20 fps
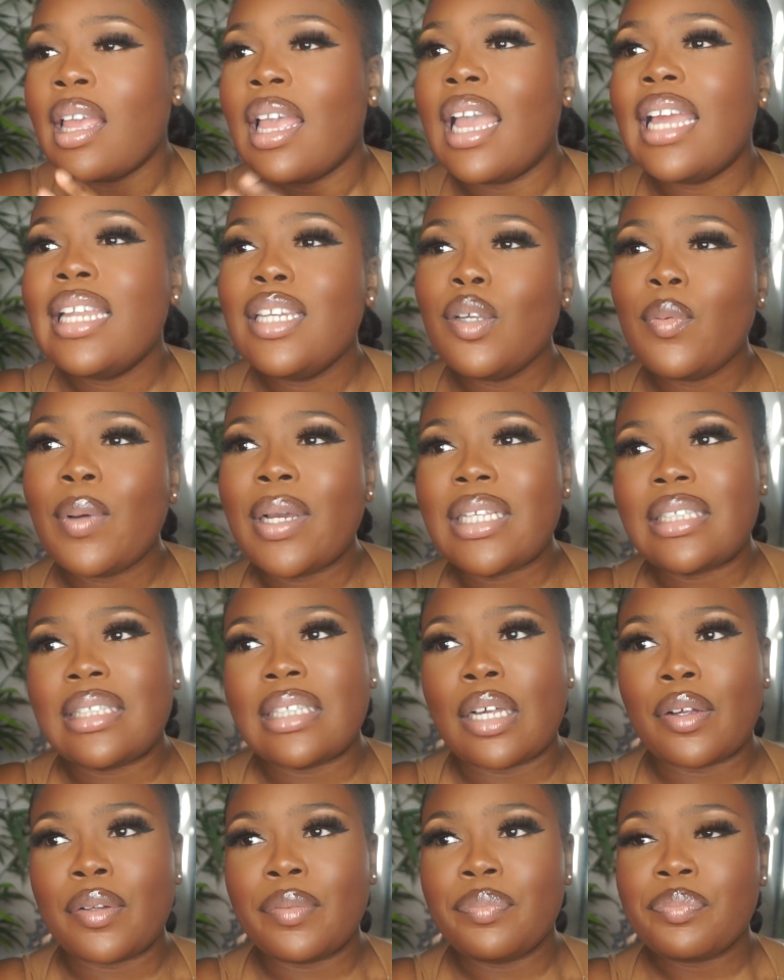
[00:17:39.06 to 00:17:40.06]
anyways,
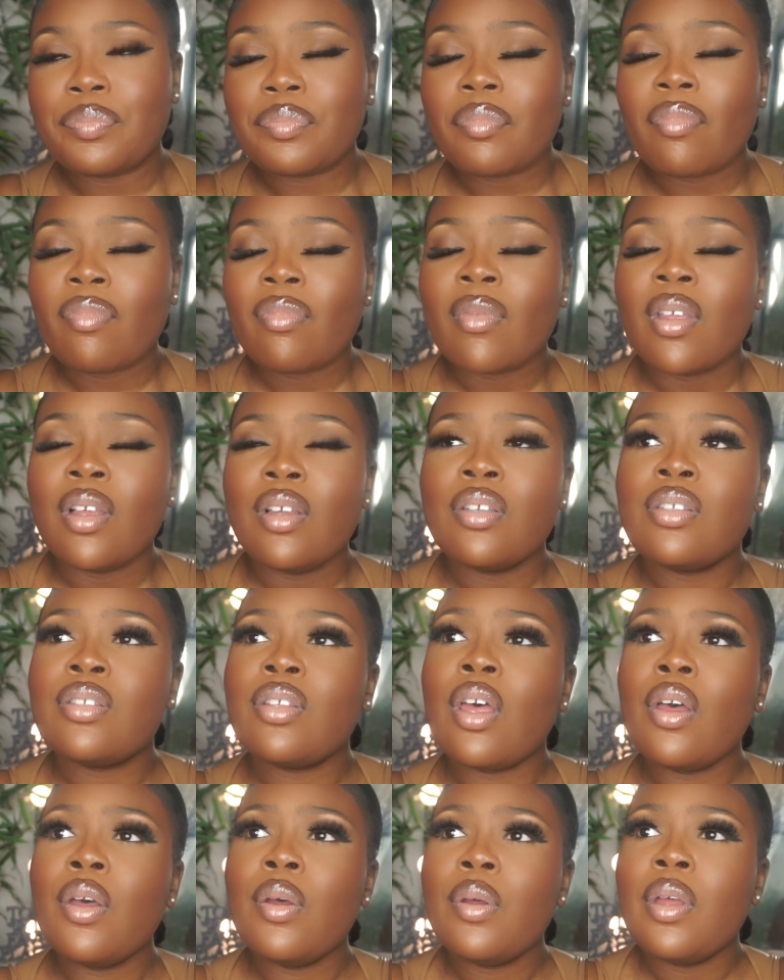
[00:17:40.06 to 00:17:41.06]
now,
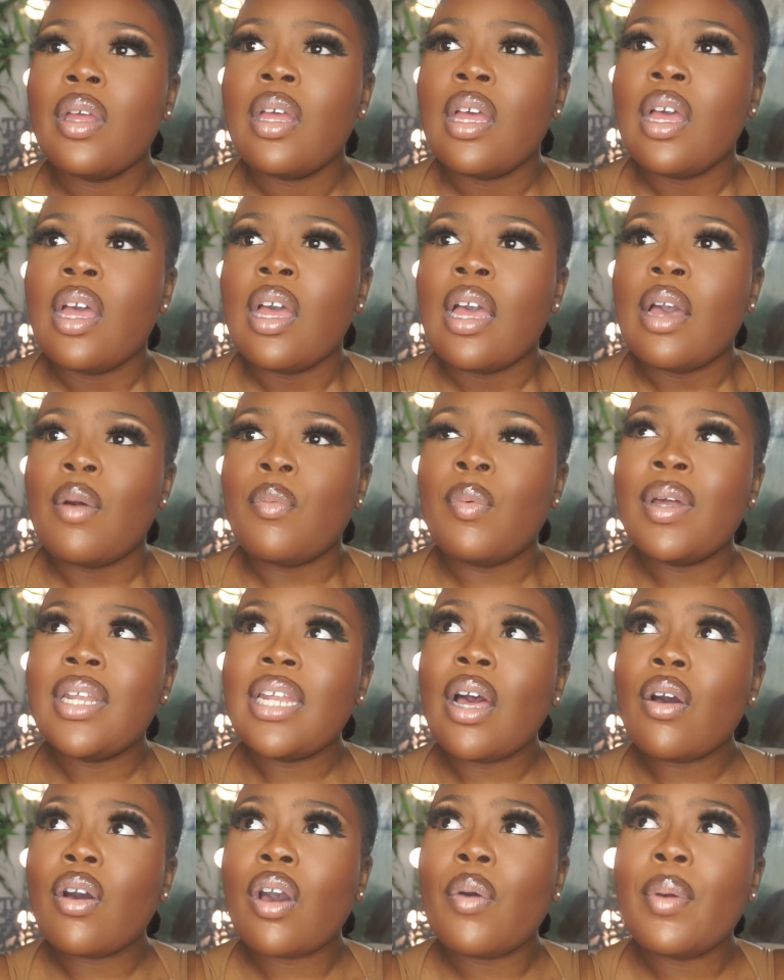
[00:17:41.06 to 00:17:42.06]
so we're
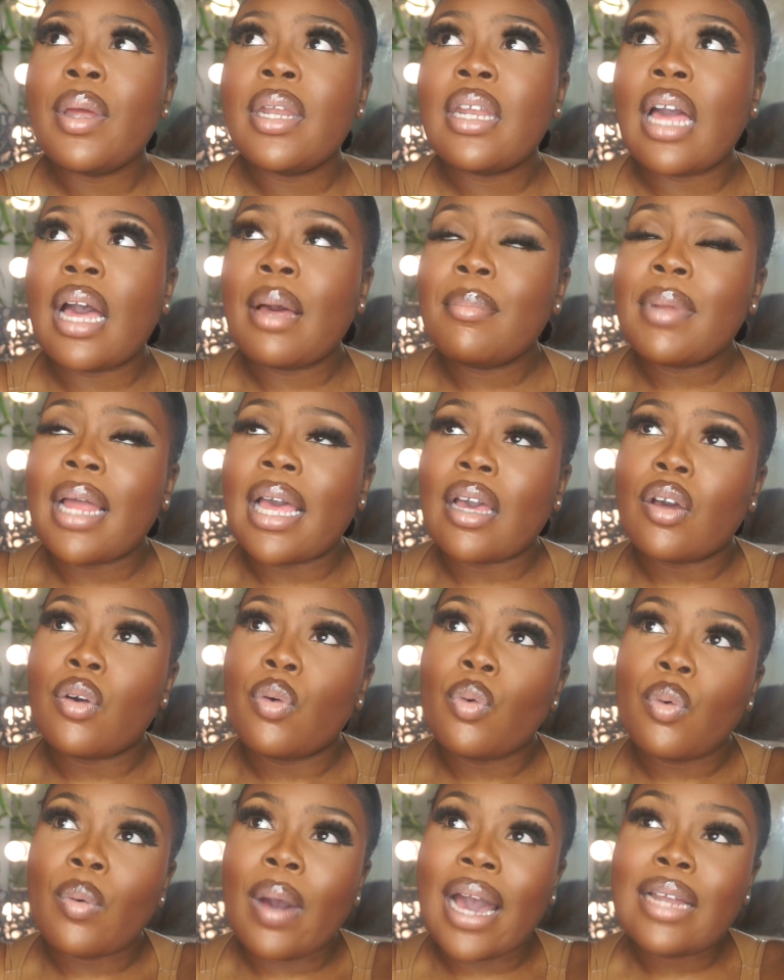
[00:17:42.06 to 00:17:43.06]
now going. I'm like,
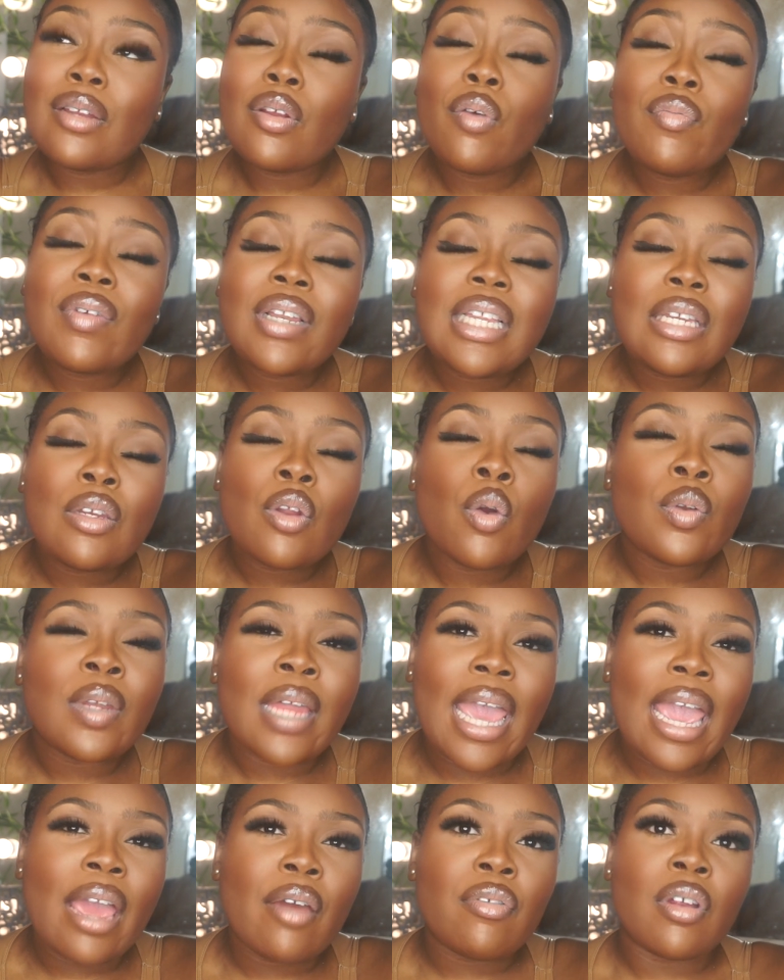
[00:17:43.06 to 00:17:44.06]
cool, I don't really know
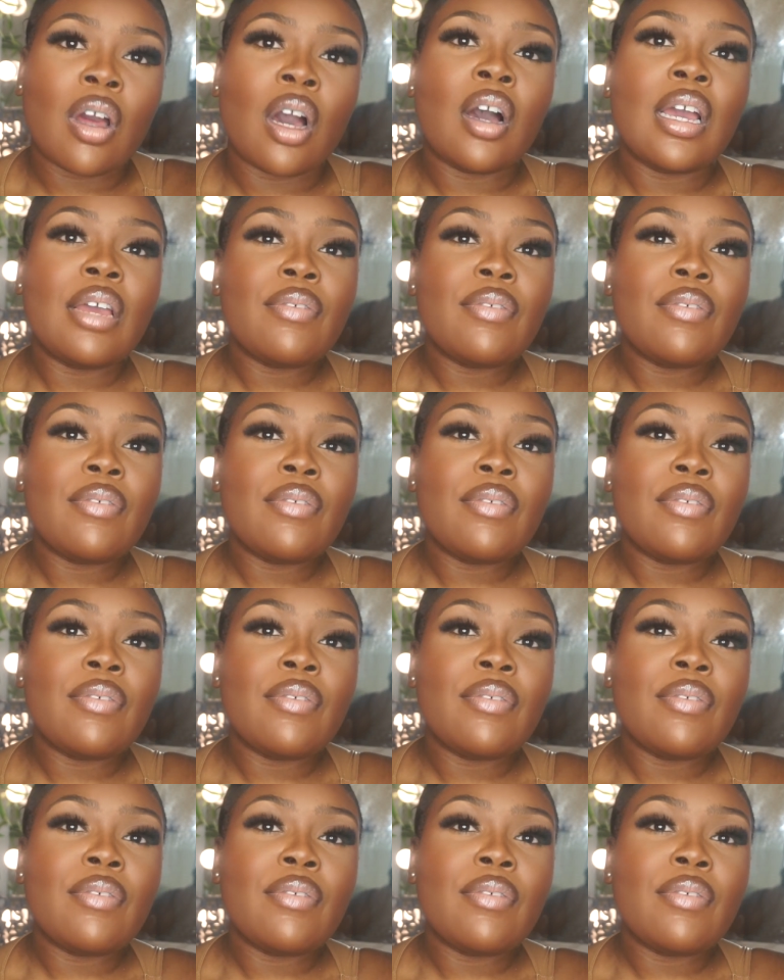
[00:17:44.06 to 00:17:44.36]
the area.